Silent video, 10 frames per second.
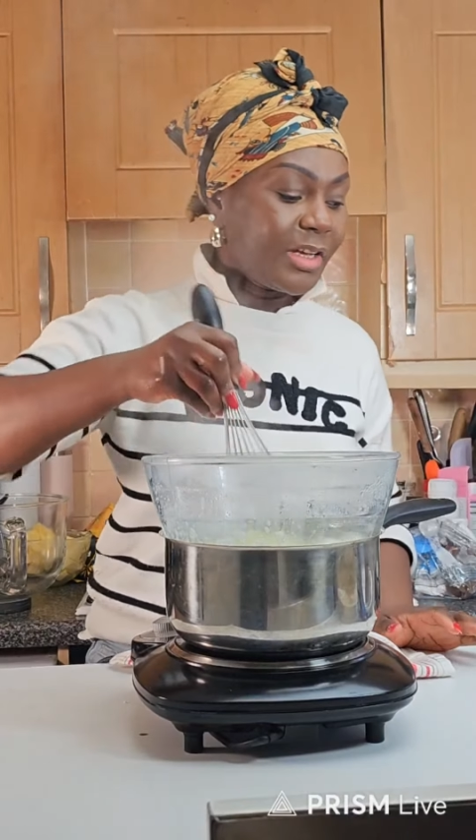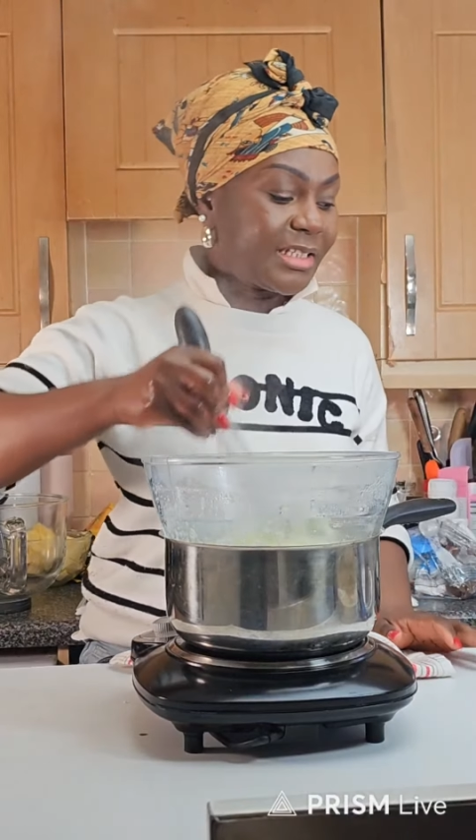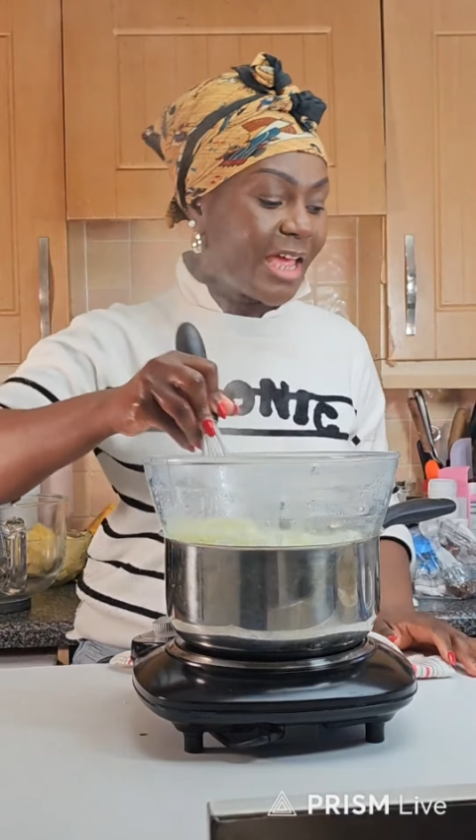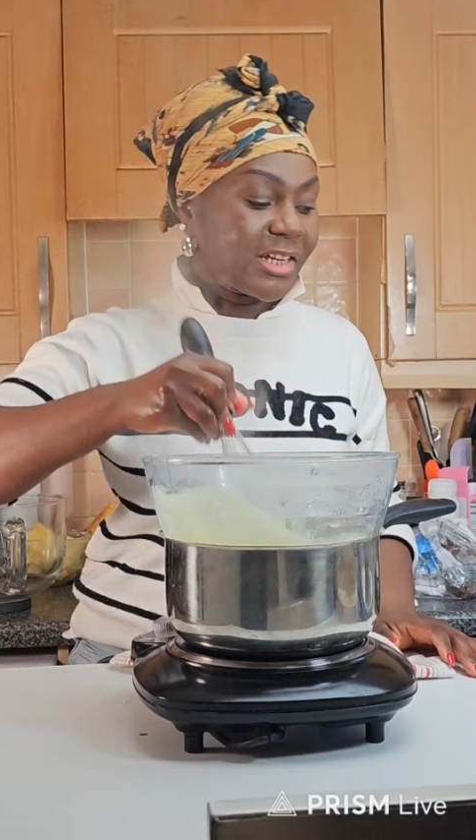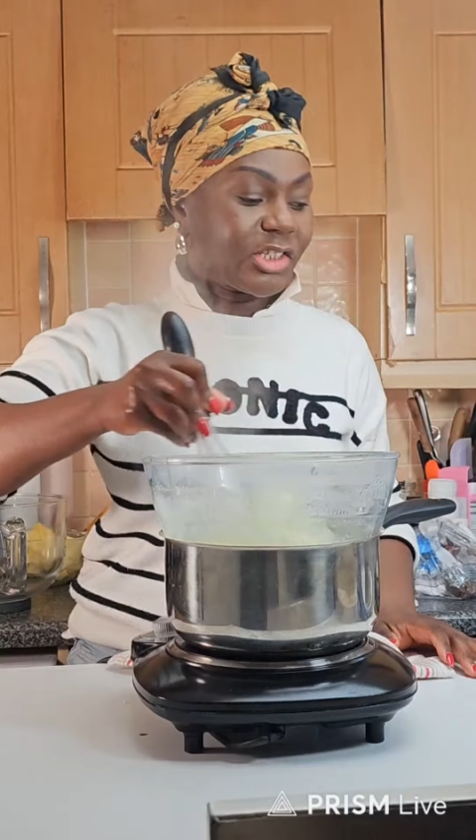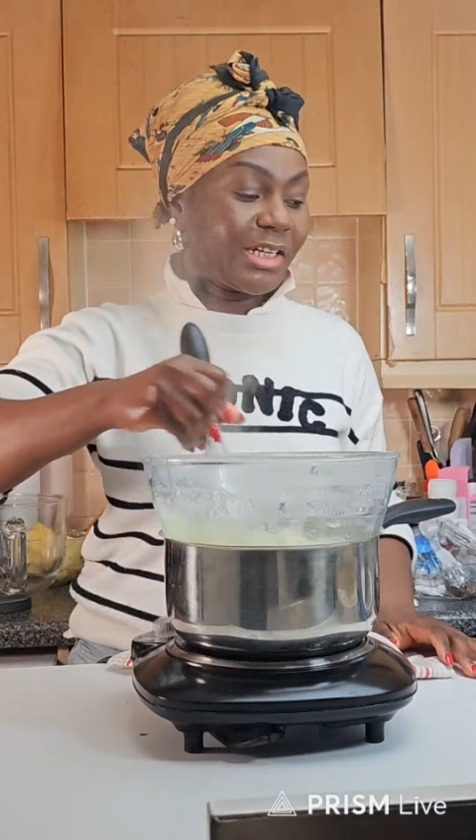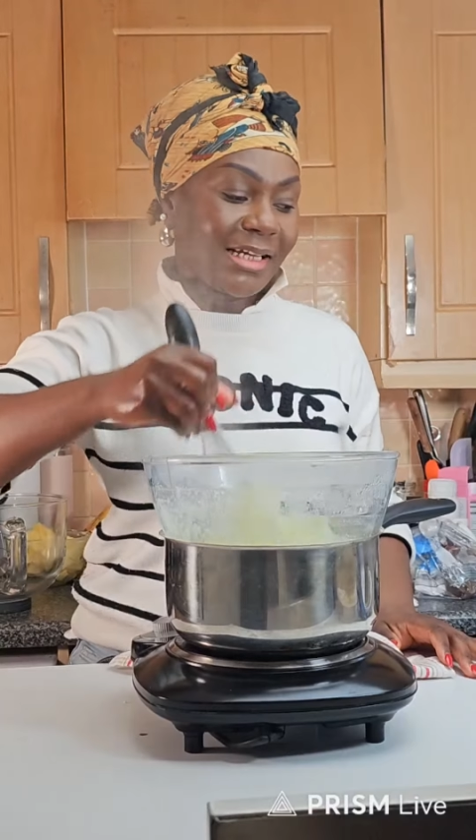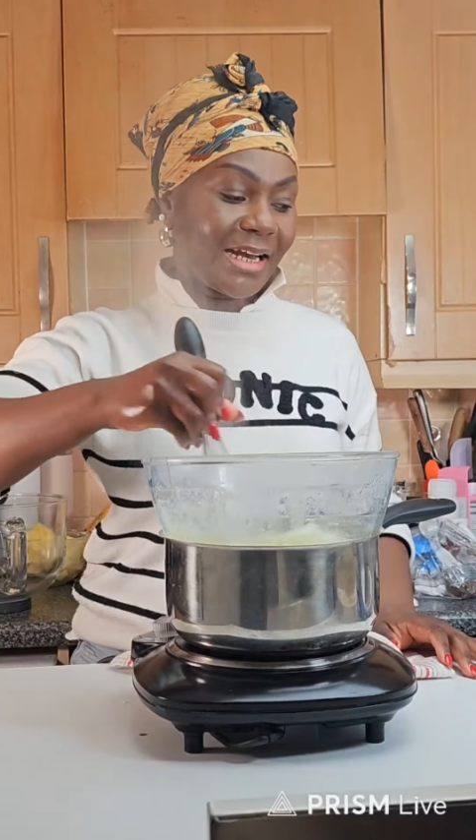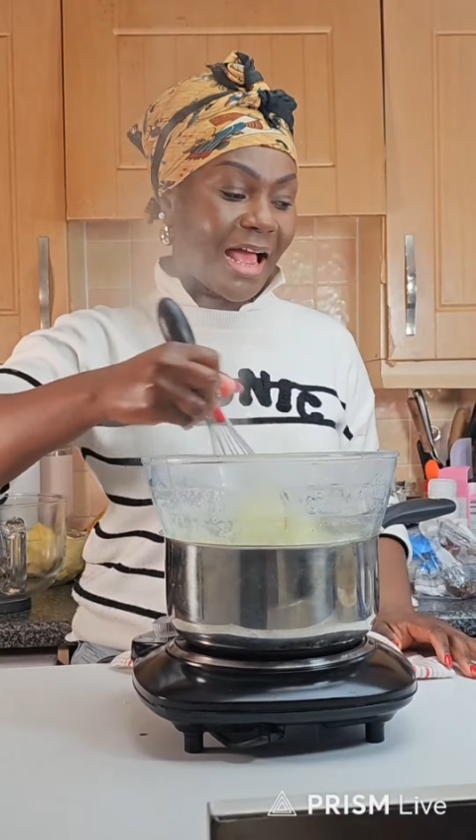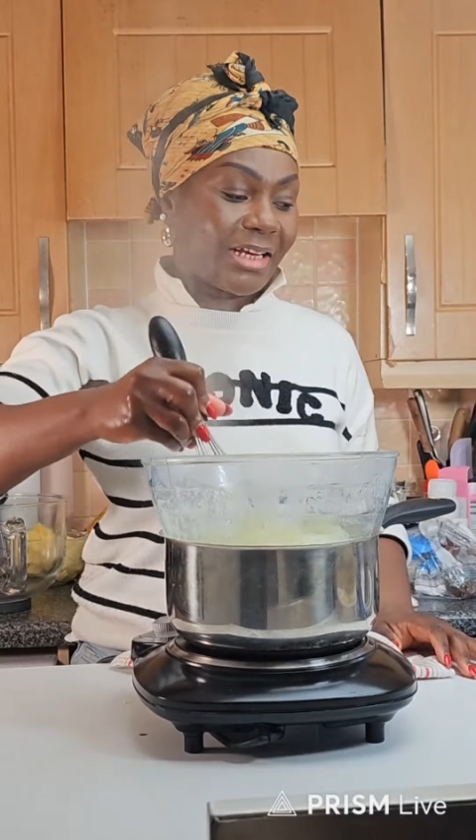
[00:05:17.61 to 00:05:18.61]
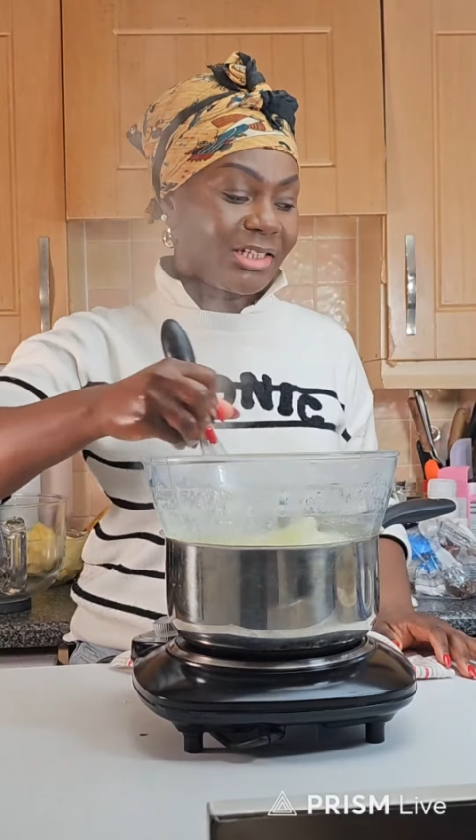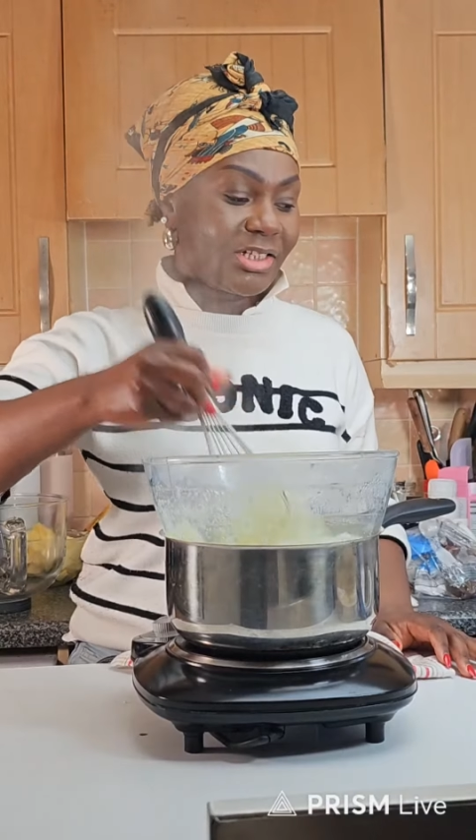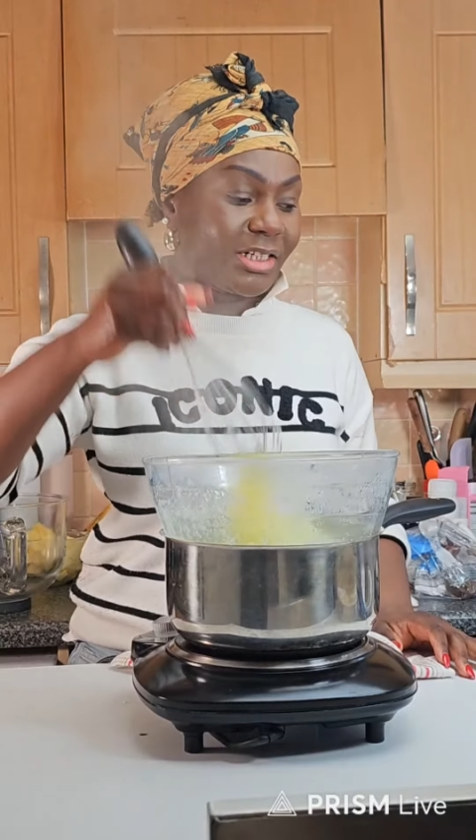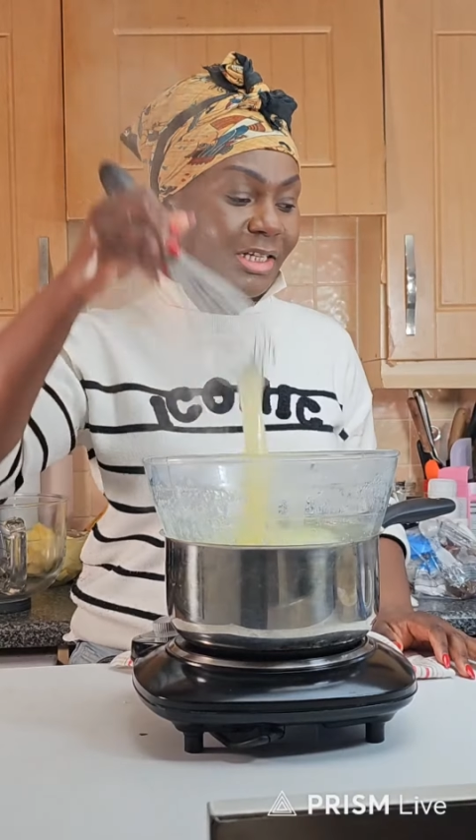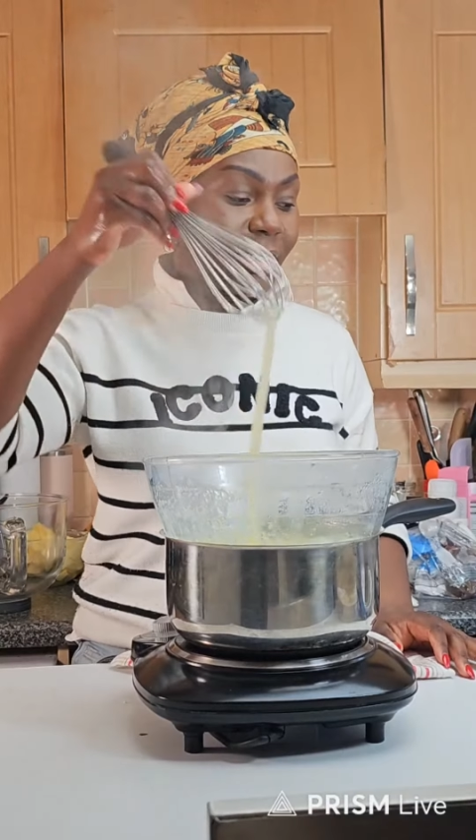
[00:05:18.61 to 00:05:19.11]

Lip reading: a textured ganache